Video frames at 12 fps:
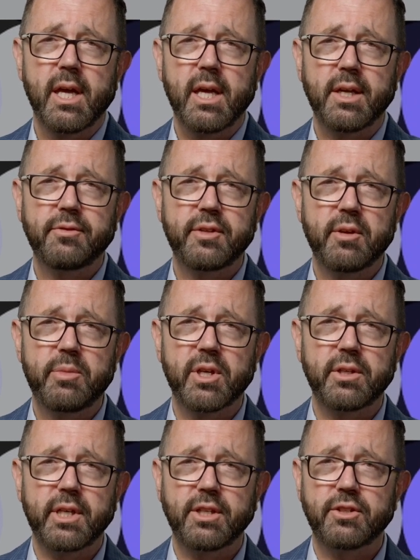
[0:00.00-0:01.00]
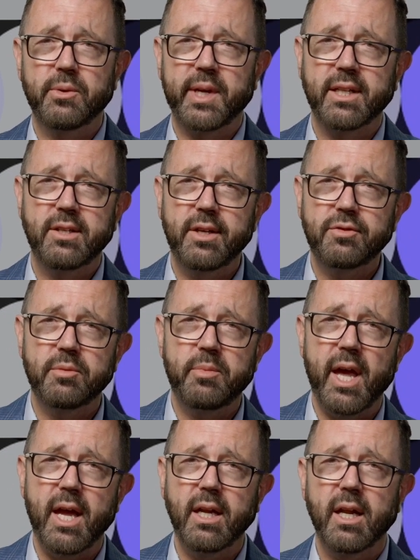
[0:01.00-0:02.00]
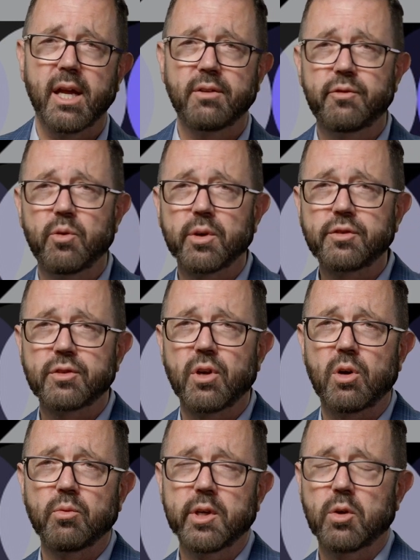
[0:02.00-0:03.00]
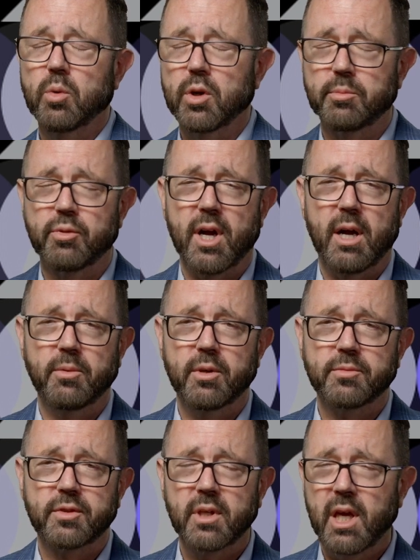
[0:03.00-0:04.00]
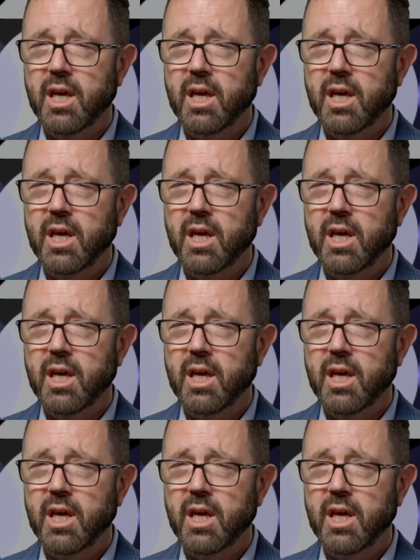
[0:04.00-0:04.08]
is the ability to anticipate and forestall real world problems.